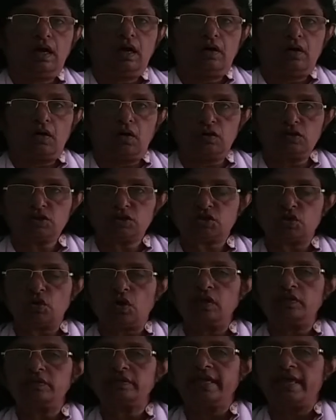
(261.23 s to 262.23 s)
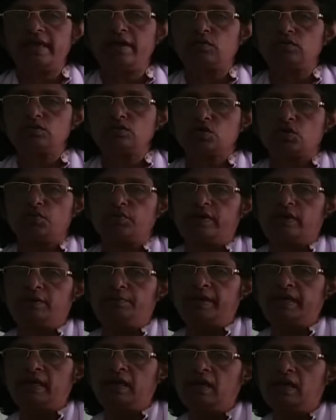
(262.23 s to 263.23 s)
Also, they also will
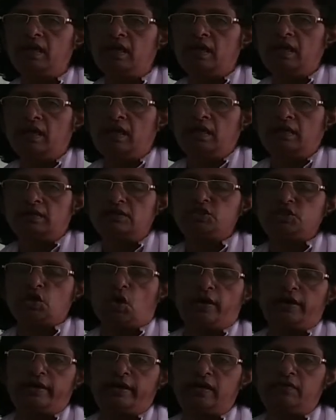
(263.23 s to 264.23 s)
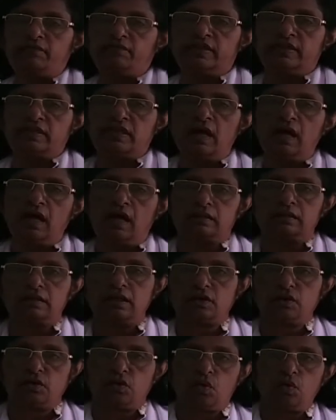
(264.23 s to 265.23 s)
be joining with the
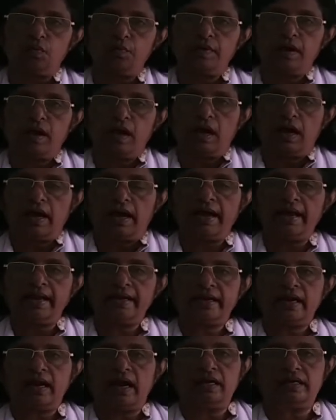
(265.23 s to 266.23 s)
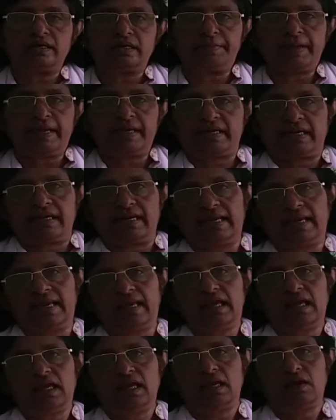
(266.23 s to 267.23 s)
other group, and
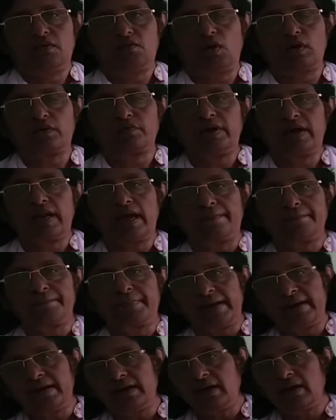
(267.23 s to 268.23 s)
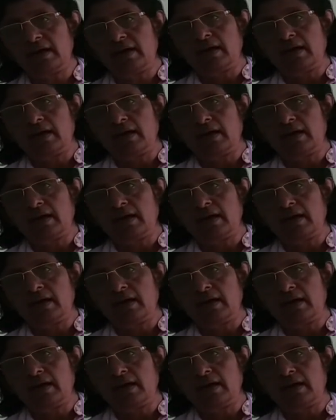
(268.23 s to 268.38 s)
ultimately what will happen?